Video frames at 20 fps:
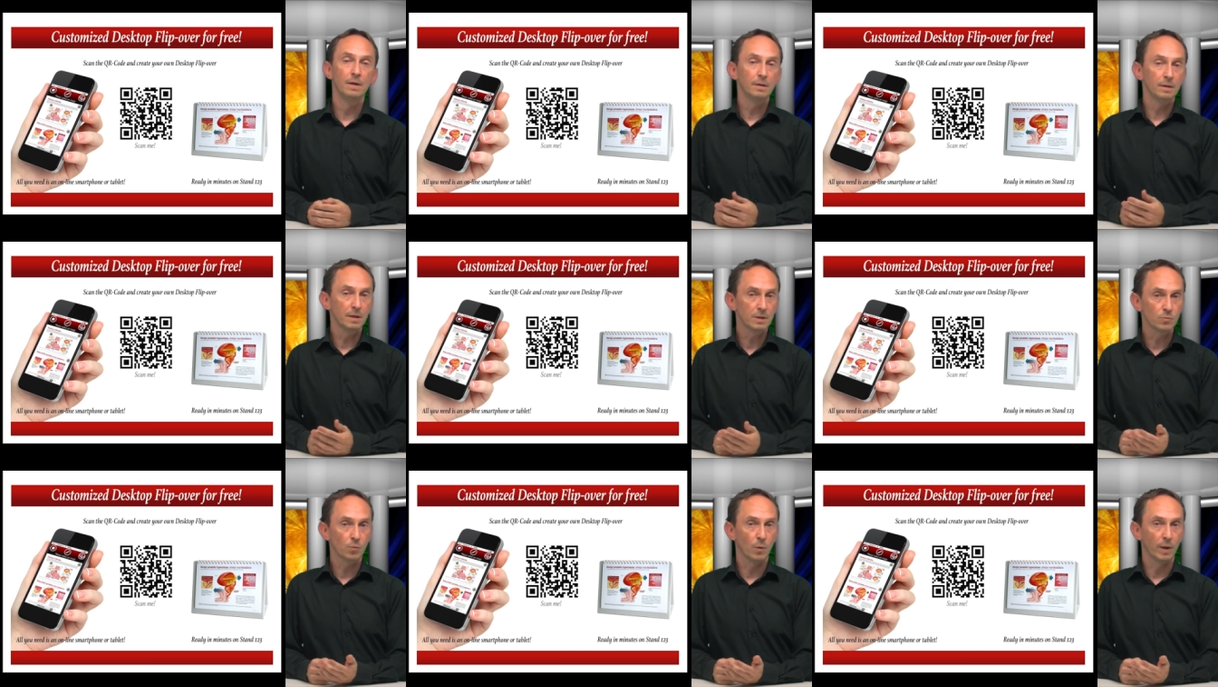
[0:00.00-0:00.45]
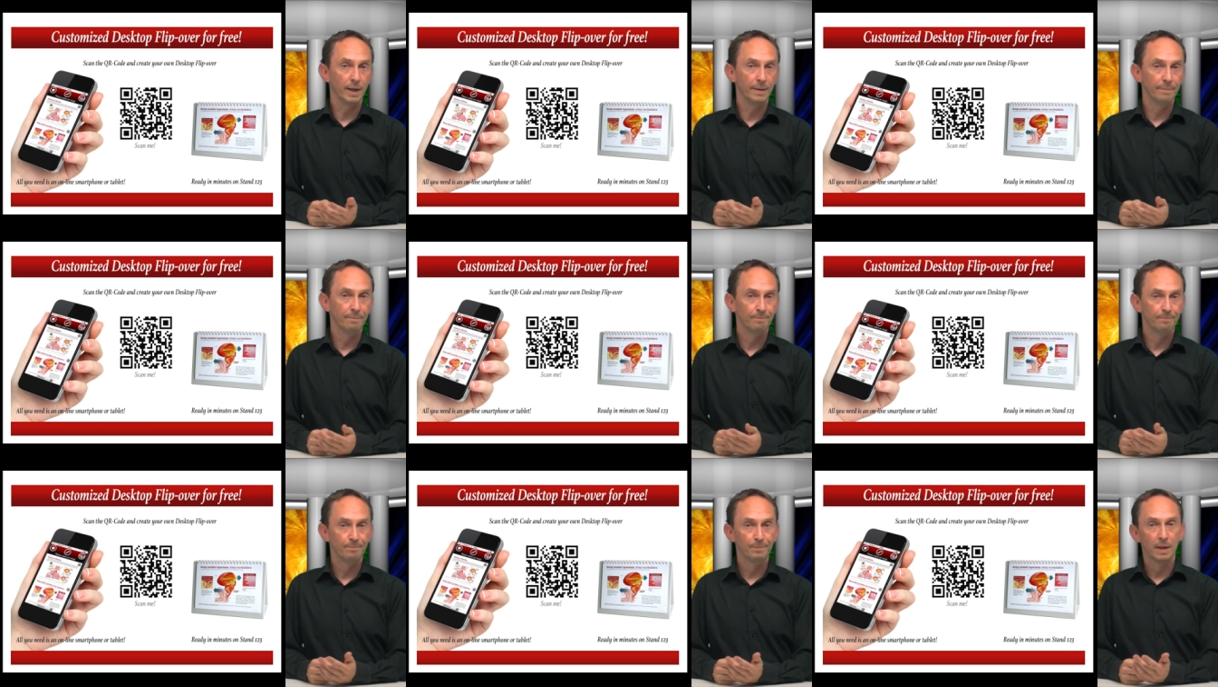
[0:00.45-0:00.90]
This way,
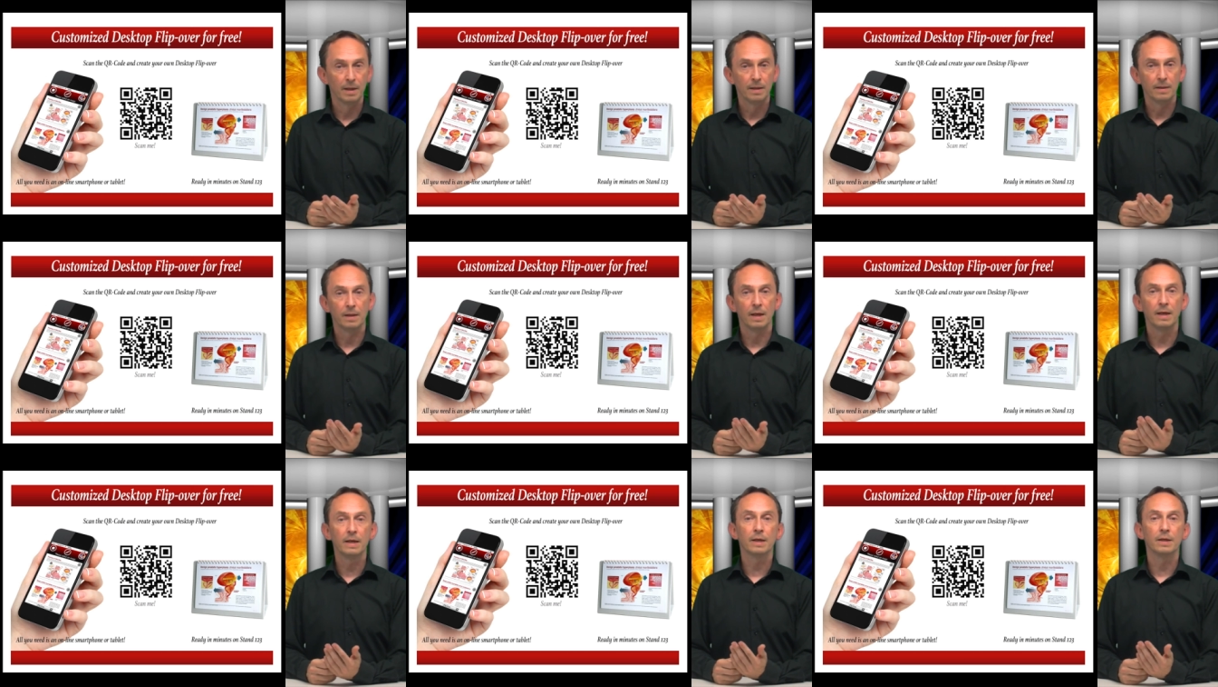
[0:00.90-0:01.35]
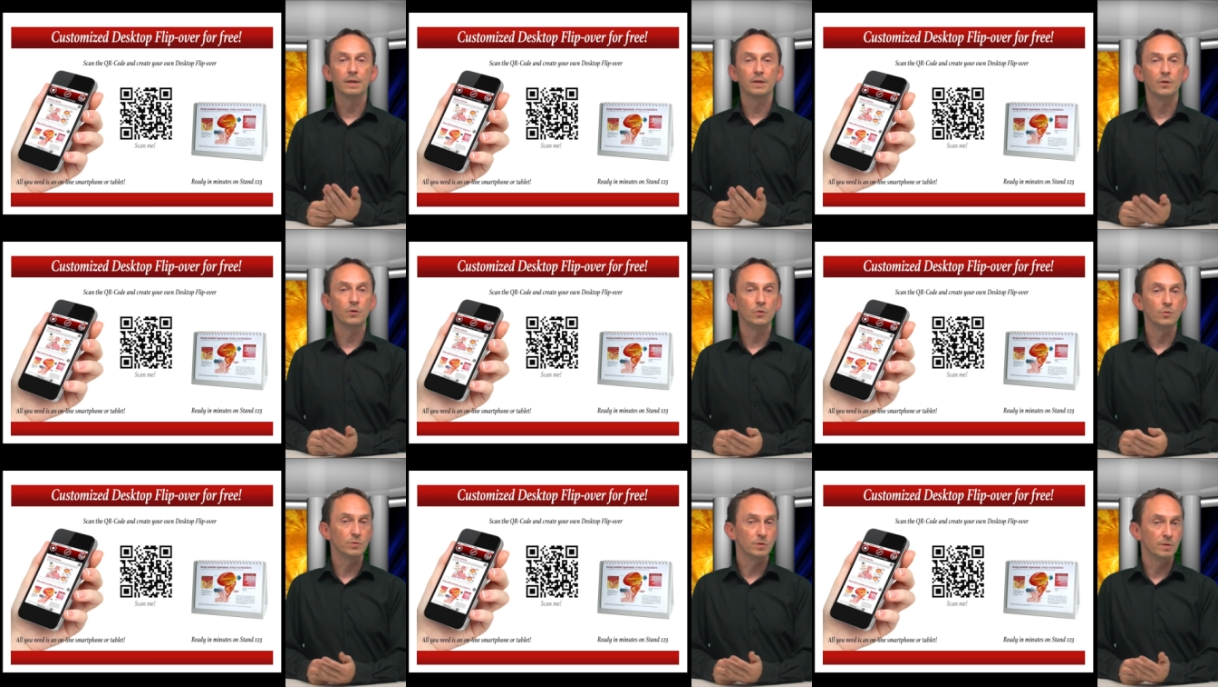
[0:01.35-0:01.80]
they can
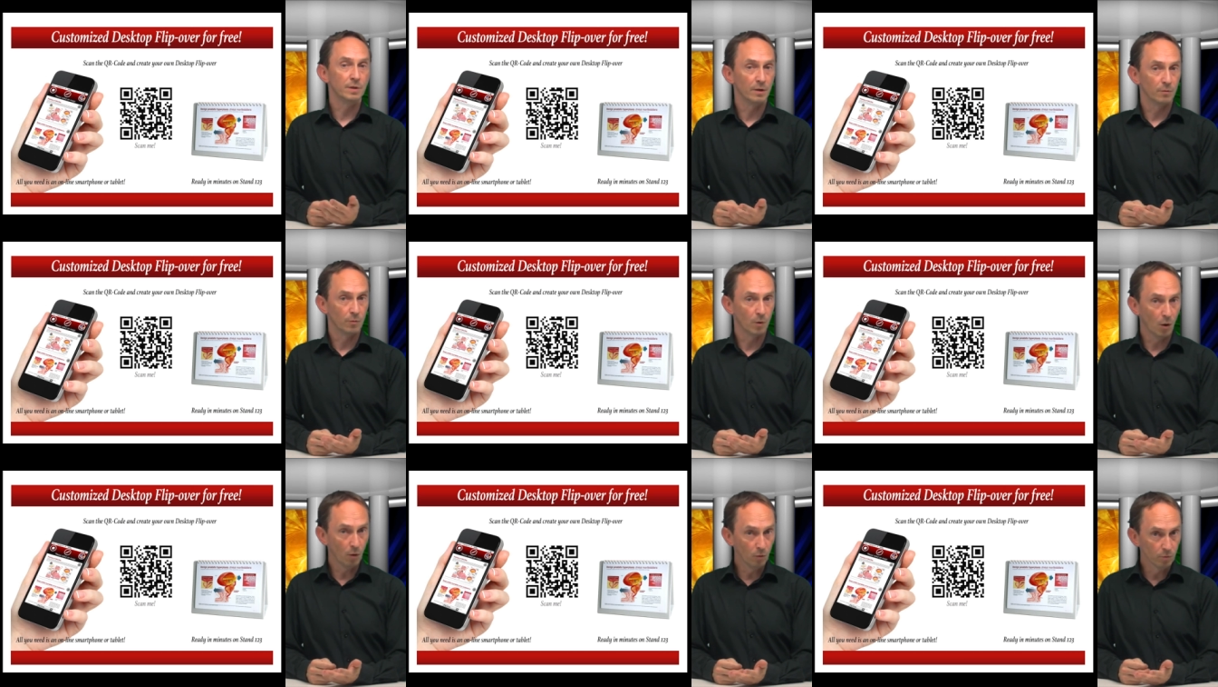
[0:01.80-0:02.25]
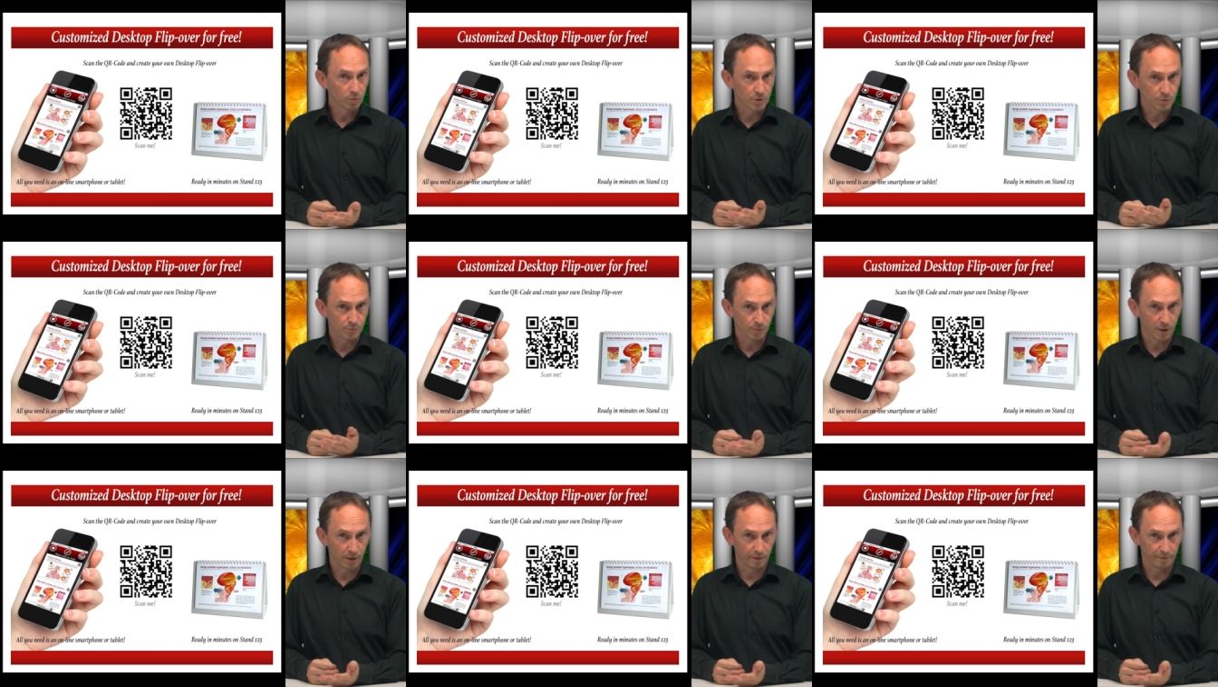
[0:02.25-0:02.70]
use their own
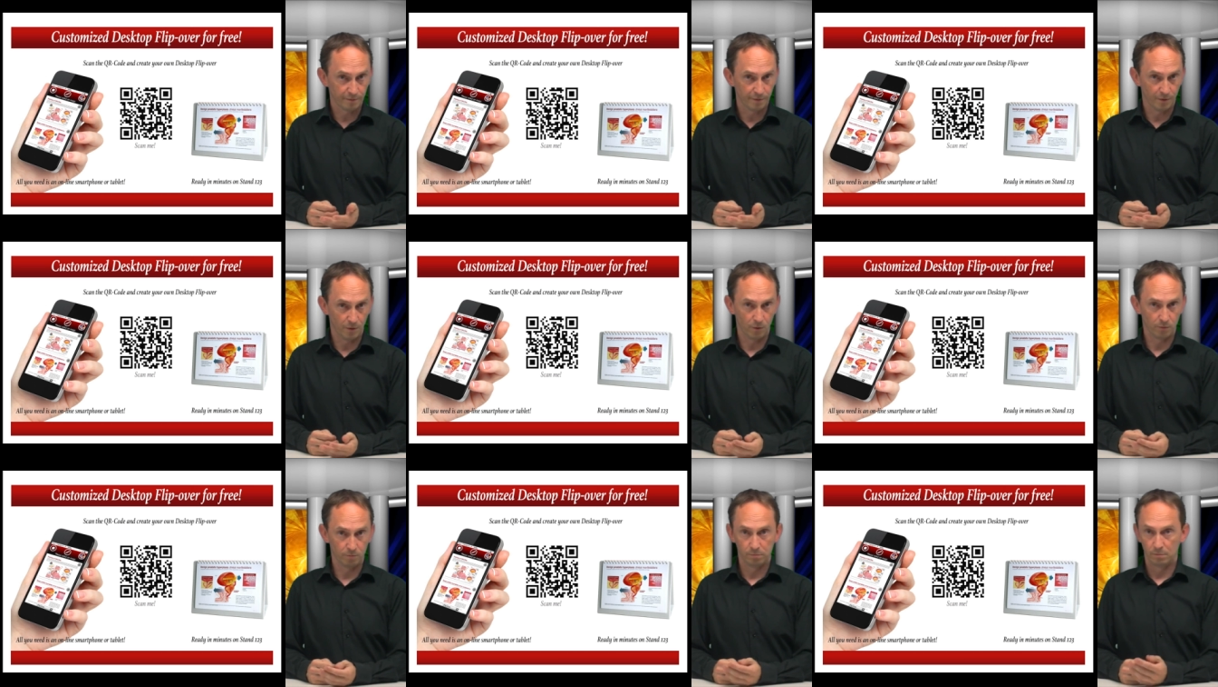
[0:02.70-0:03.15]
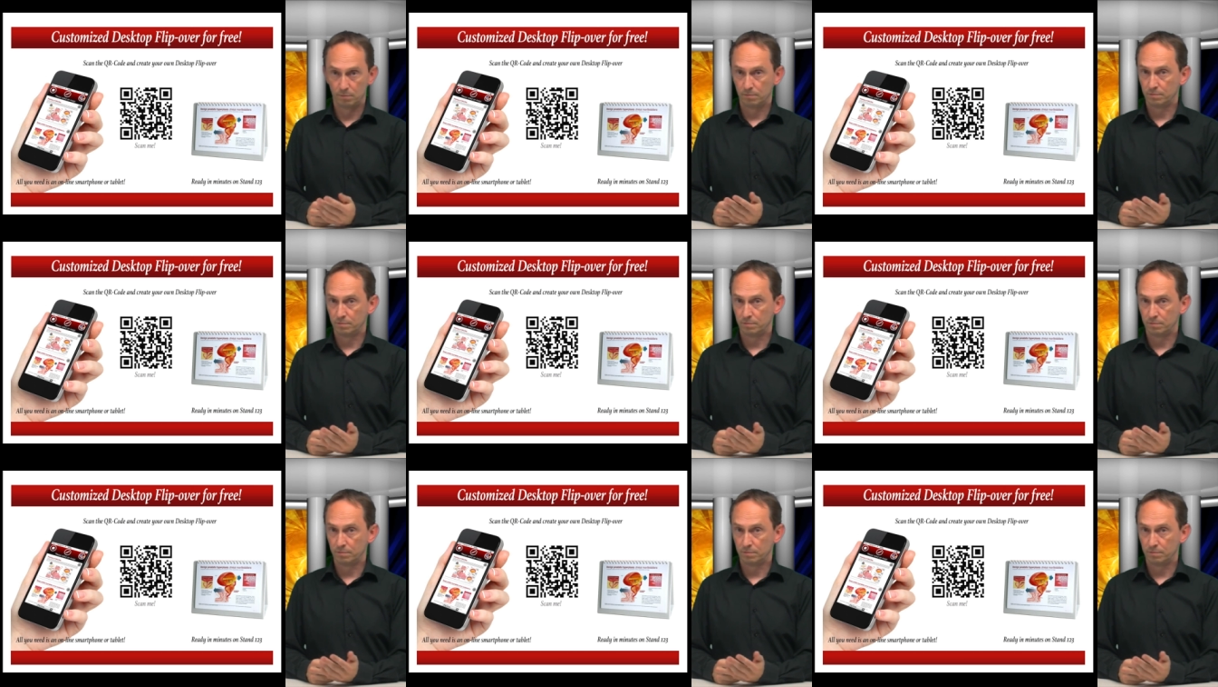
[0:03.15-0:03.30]
smartphone,